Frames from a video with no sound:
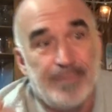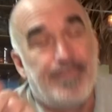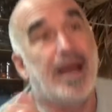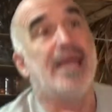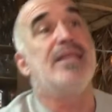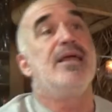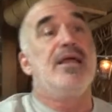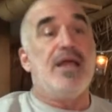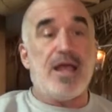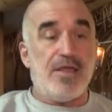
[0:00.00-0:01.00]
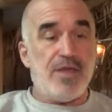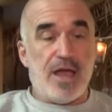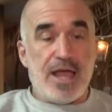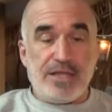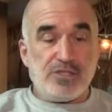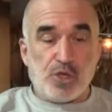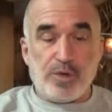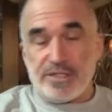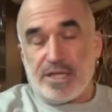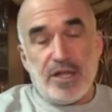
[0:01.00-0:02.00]
But, and so
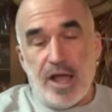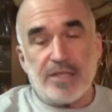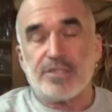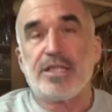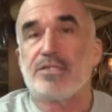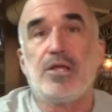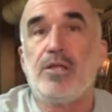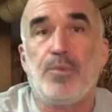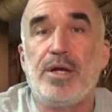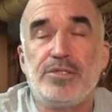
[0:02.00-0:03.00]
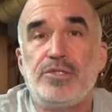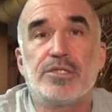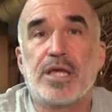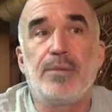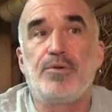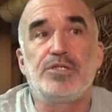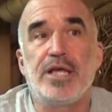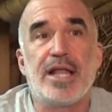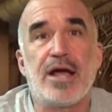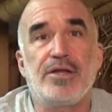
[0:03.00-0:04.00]
he said, yeah, that's all it was. He just kind of pushed
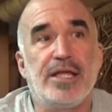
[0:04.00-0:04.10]
that out.